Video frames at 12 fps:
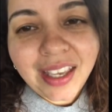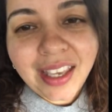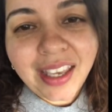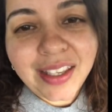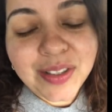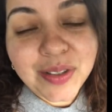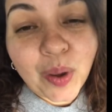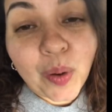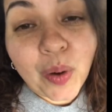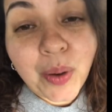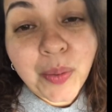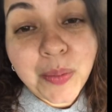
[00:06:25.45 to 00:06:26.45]
And so
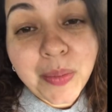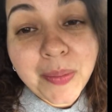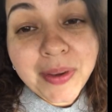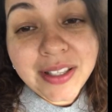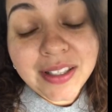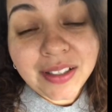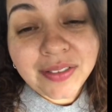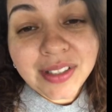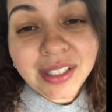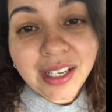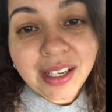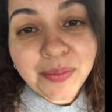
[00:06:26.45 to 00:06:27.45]
I went by myself
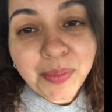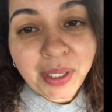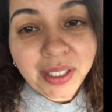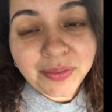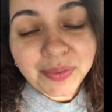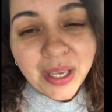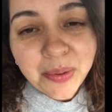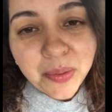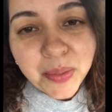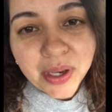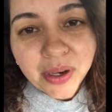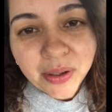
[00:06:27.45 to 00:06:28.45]
today, but I'm a
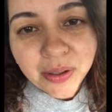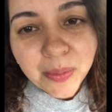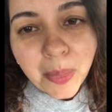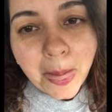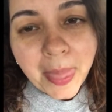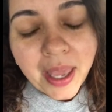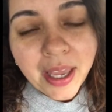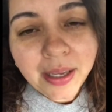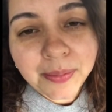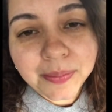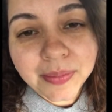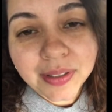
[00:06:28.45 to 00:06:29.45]
big girl.
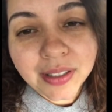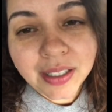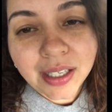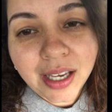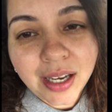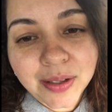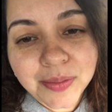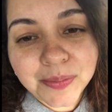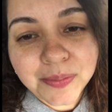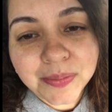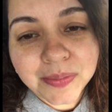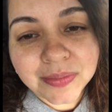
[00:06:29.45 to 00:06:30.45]
I
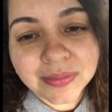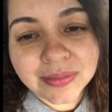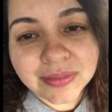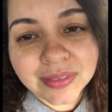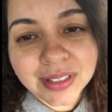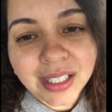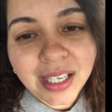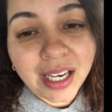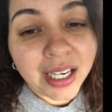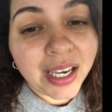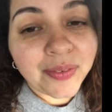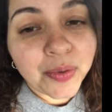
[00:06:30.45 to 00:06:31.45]

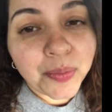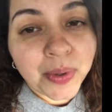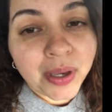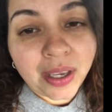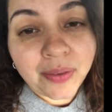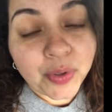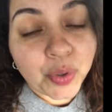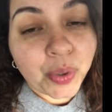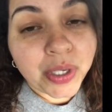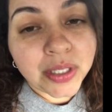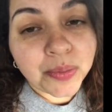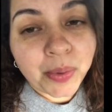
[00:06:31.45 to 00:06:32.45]
have a
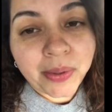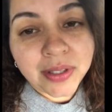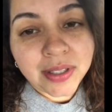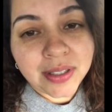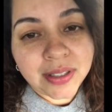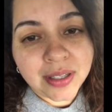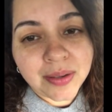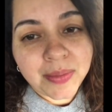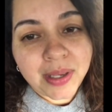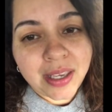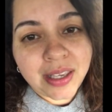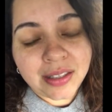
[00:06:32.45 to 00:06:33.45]
great support system,
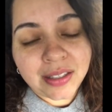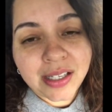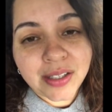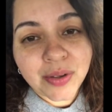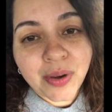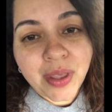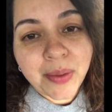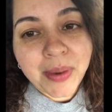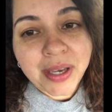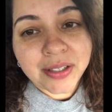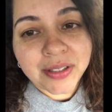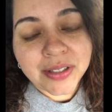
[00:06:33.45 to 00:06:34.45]
and that's all that
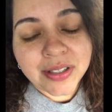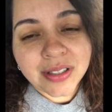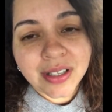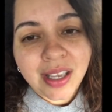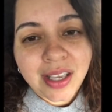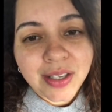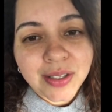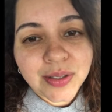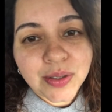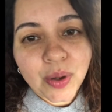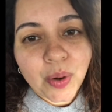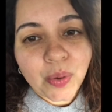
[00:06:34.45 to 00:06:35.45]
matters.
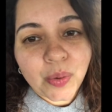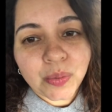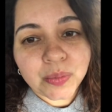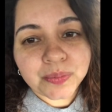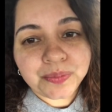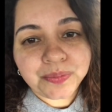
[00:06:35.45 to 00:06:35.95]
So